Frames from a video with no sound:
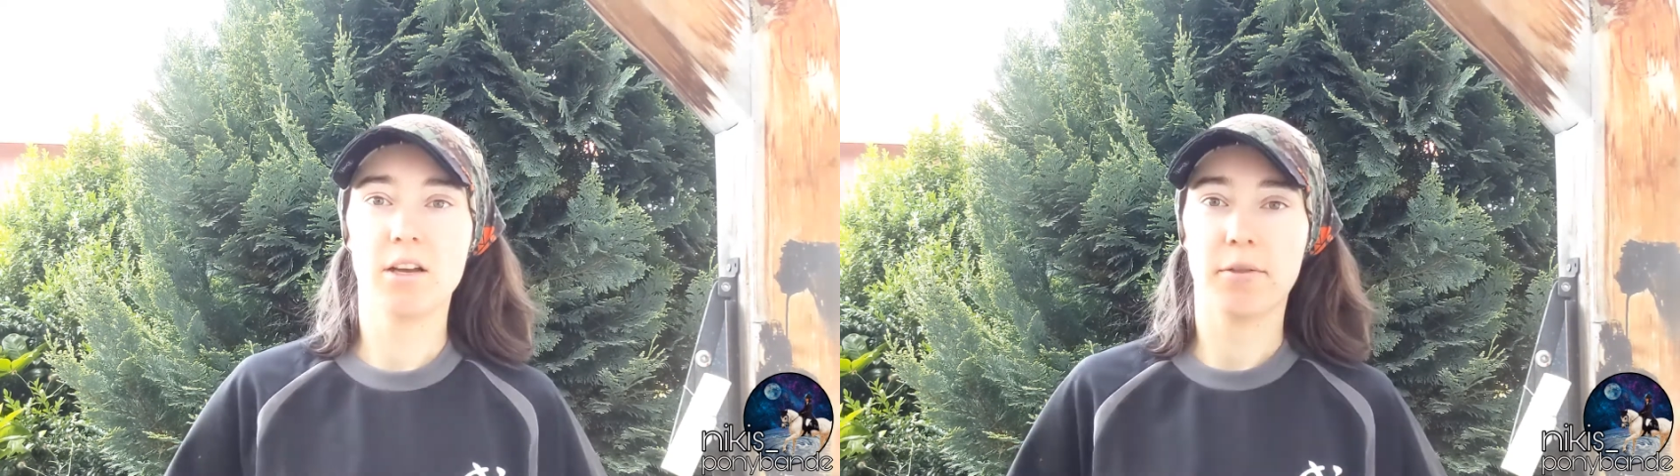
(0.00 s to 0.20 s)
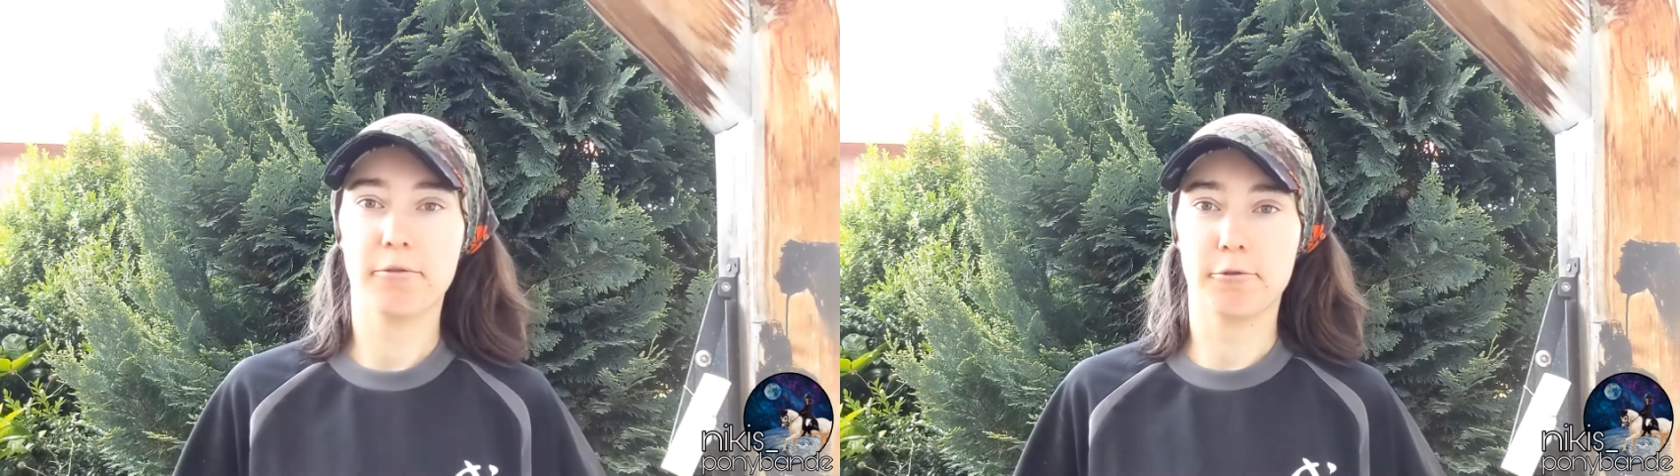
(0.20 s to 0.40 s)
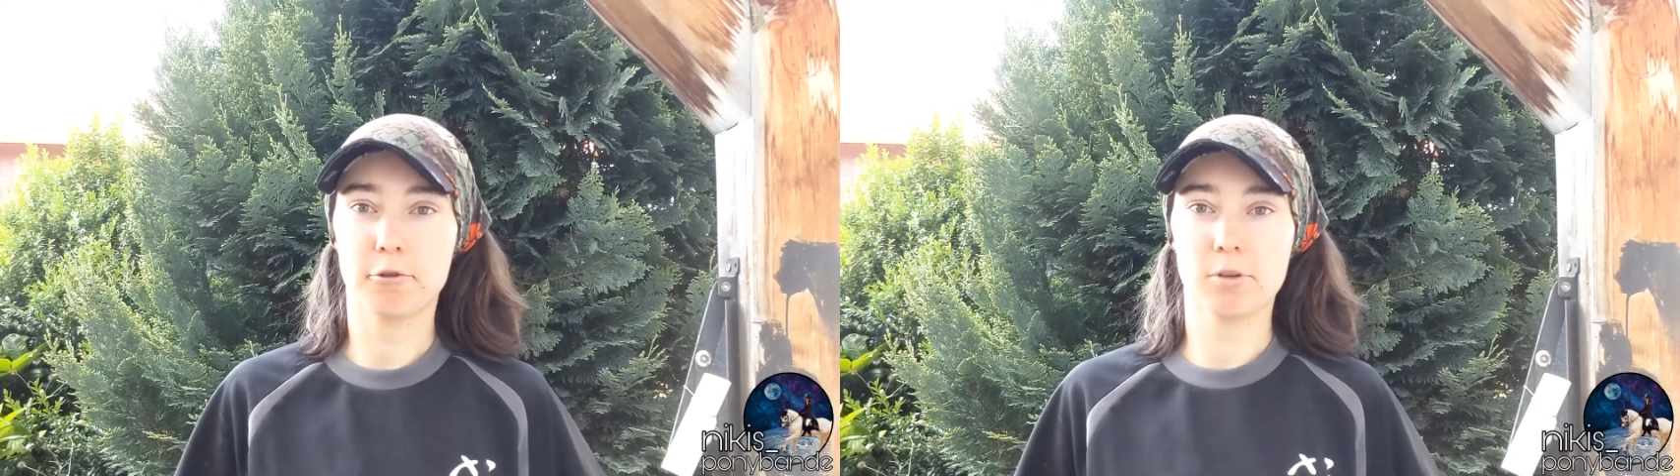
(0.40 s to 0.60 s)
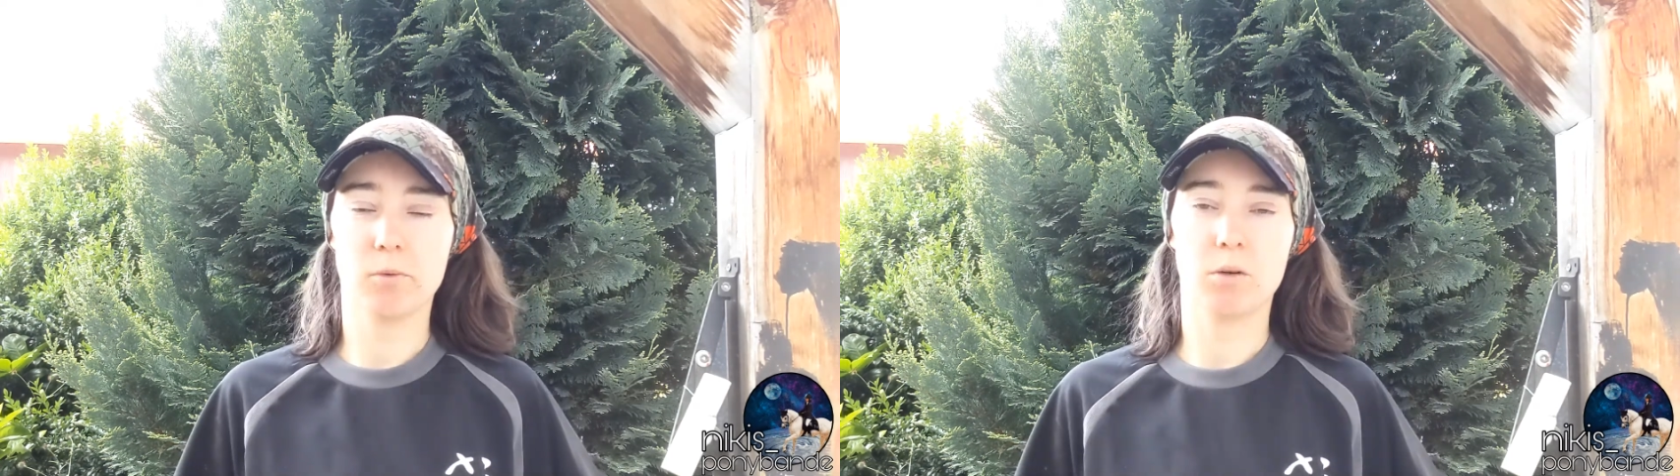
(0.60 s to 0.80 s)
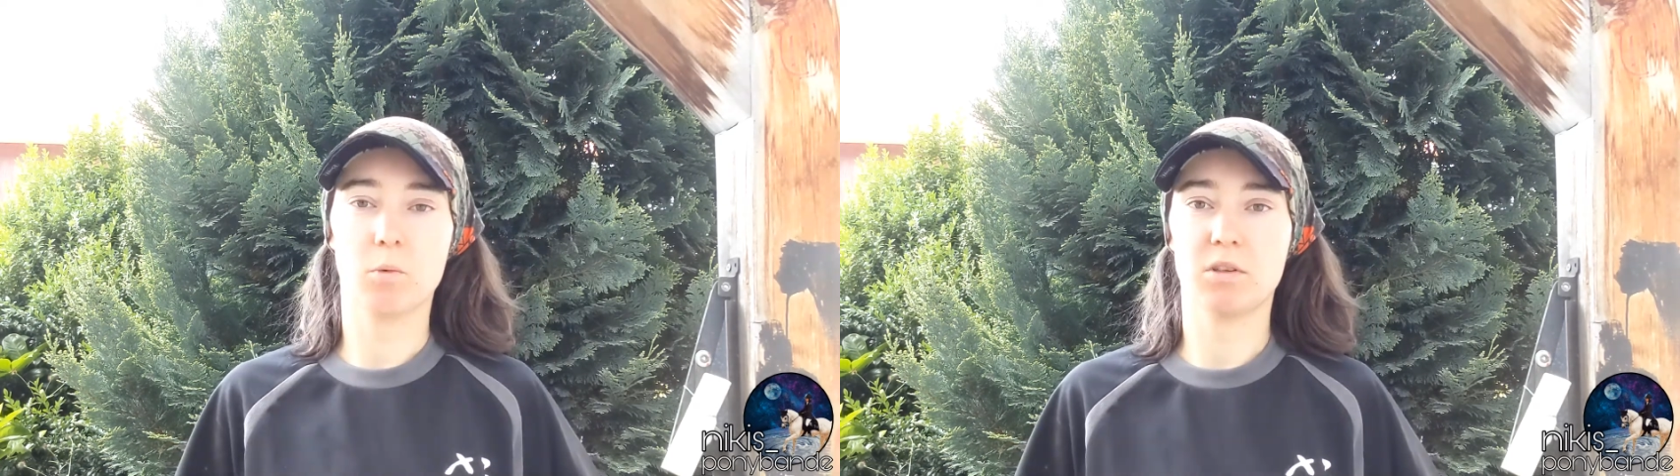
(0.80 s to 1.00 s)
The first
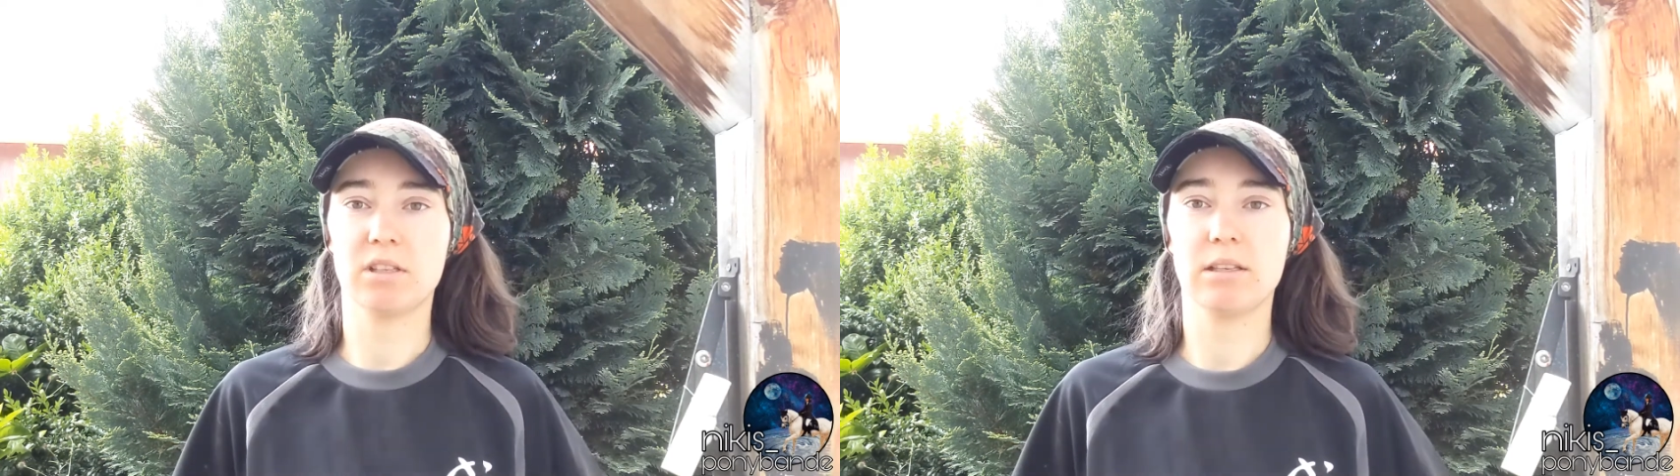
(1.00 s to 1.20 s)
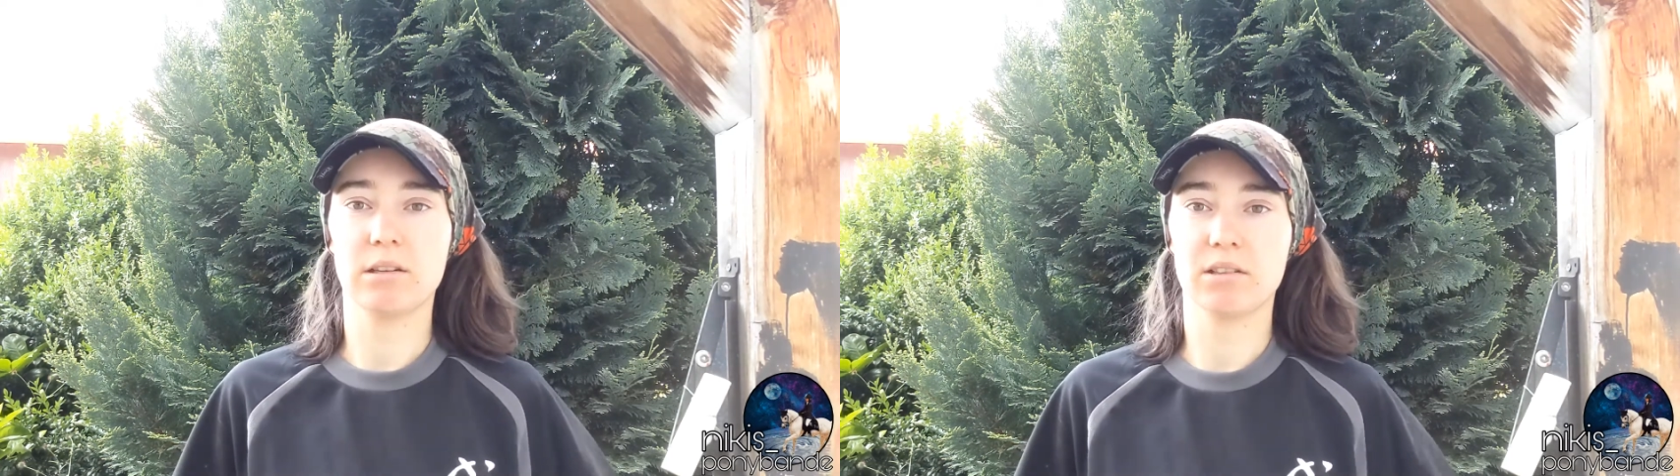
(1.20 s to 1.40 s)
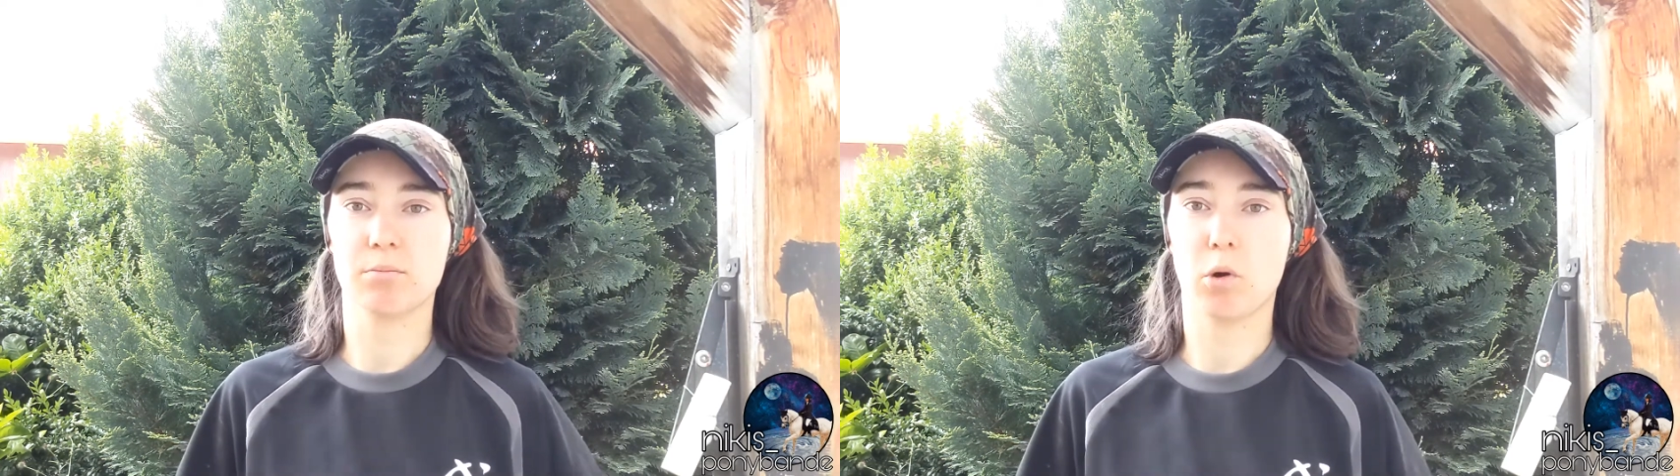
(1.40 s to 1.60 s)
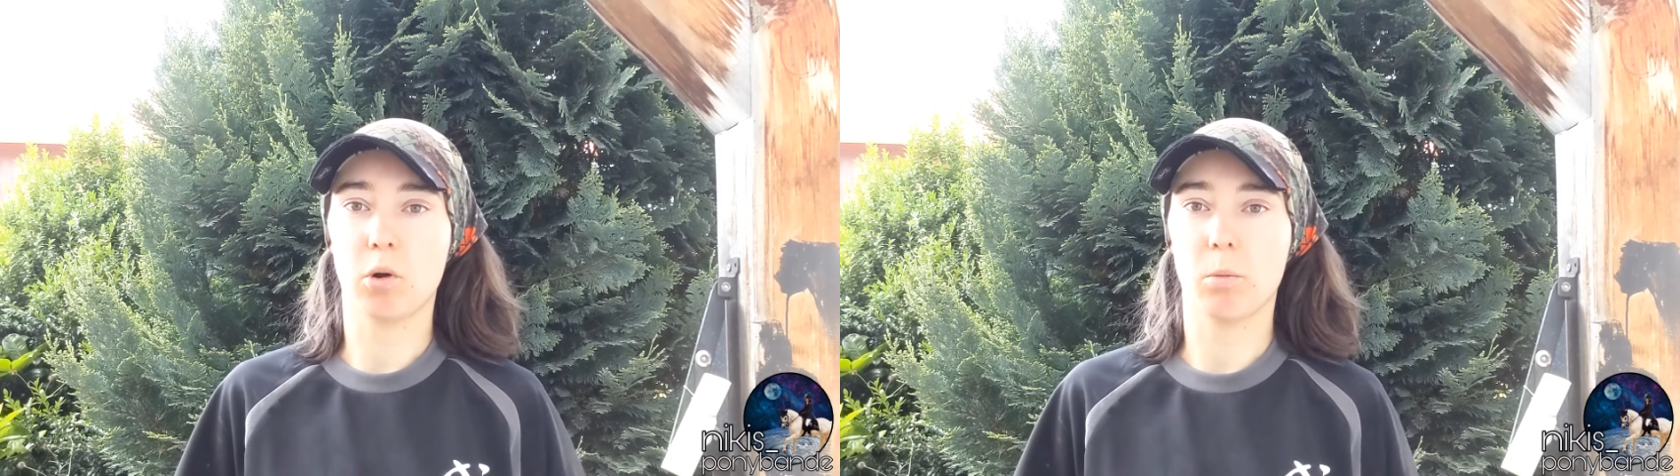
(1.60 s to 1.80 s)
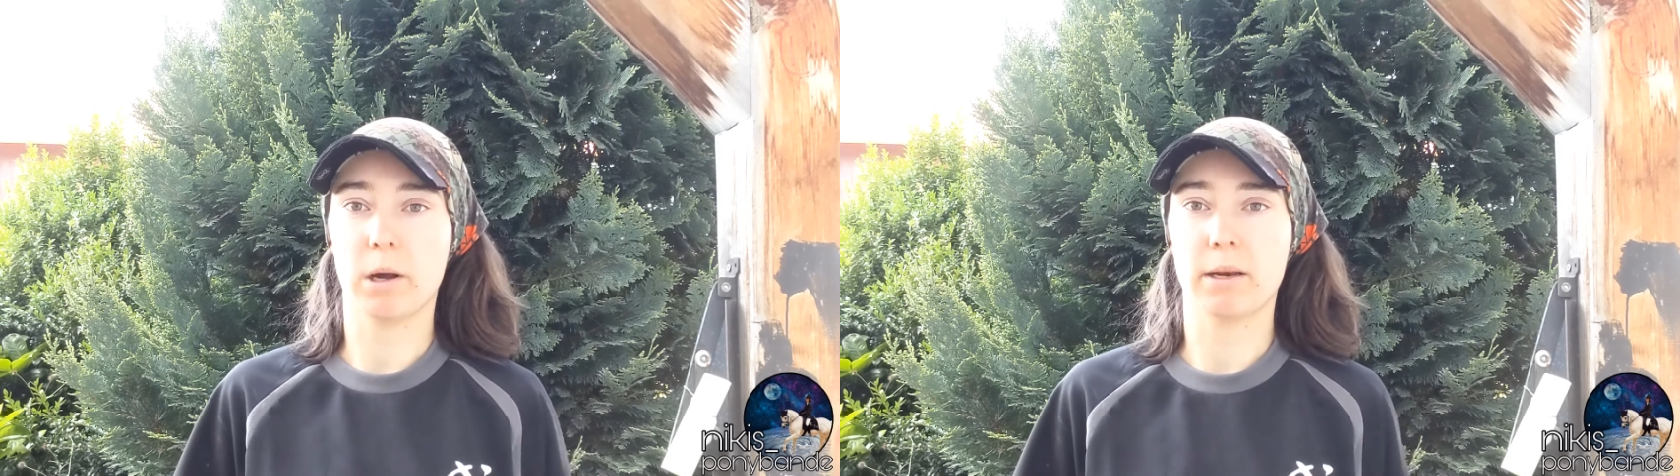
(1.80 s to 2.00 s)
one was a little
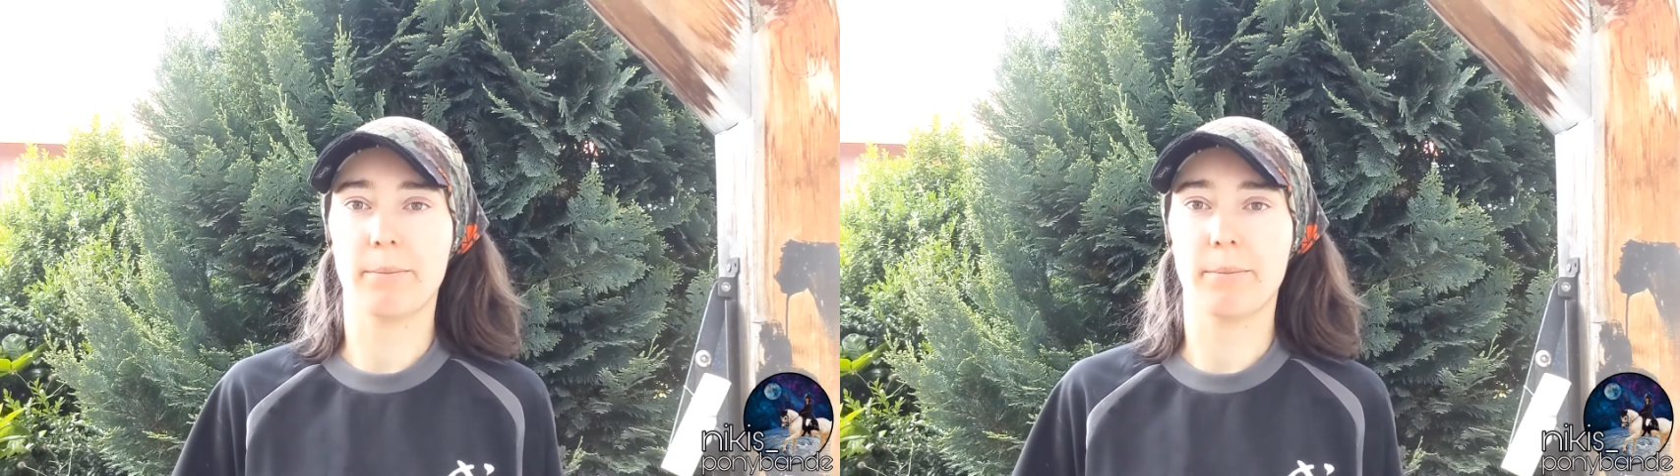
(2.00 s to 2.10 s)
small one,